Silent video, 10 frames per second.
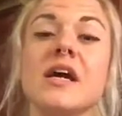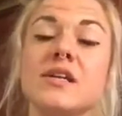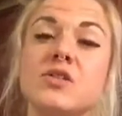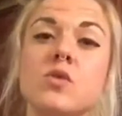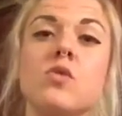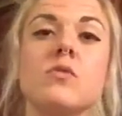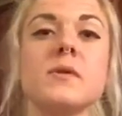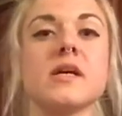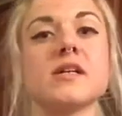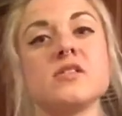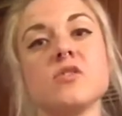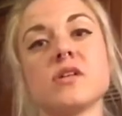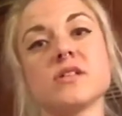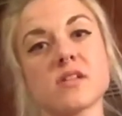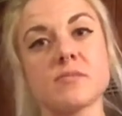it's cool because you
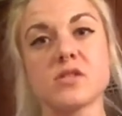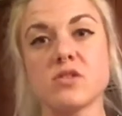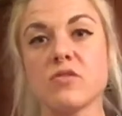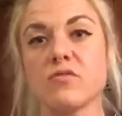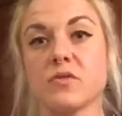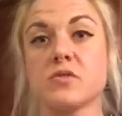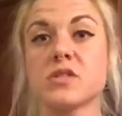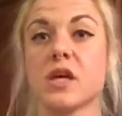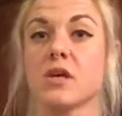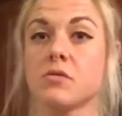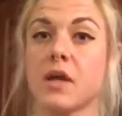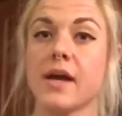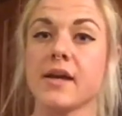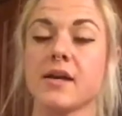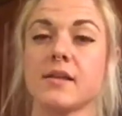can substitute foods that you
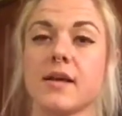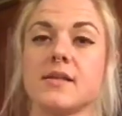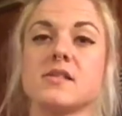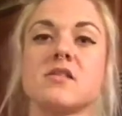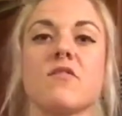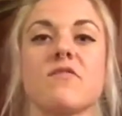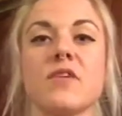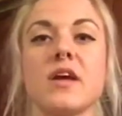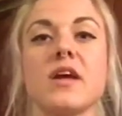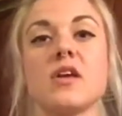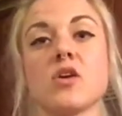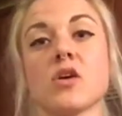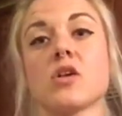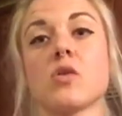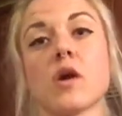like and they can still fit in your
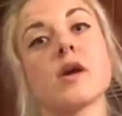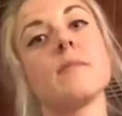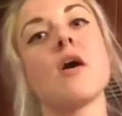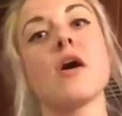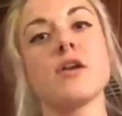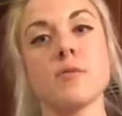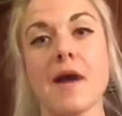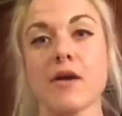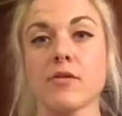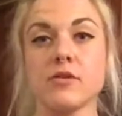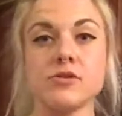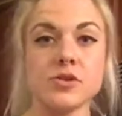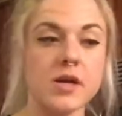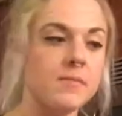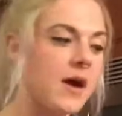caloric amount and your
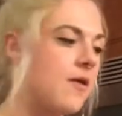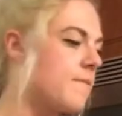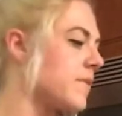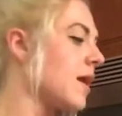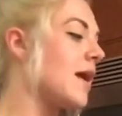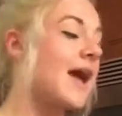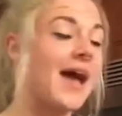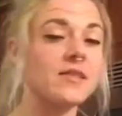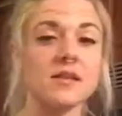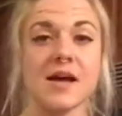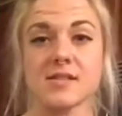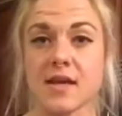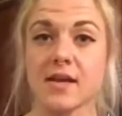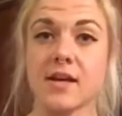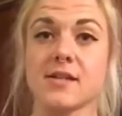macronutrient amount. At the last
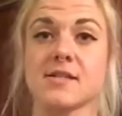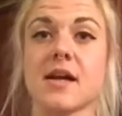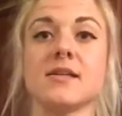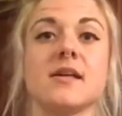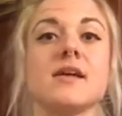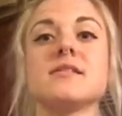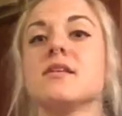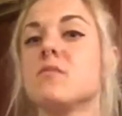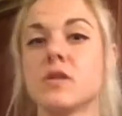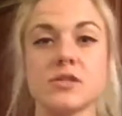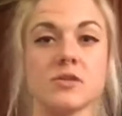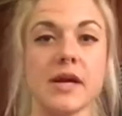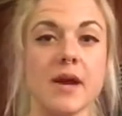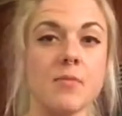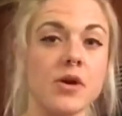second, I decided that I didn't want to do a
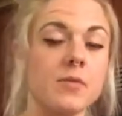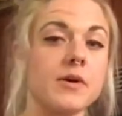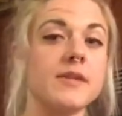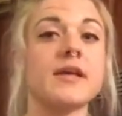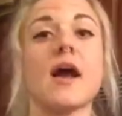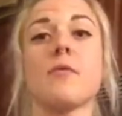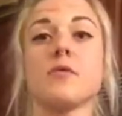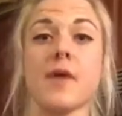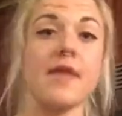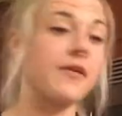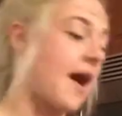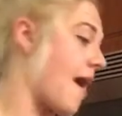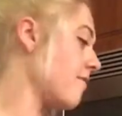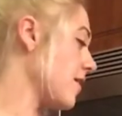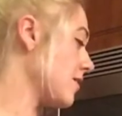hamburger bun, that I would rather
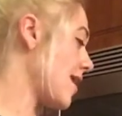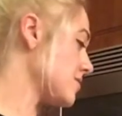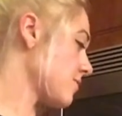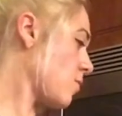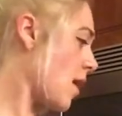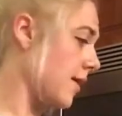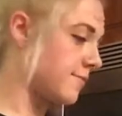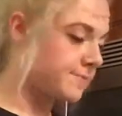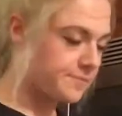have a glass of wine.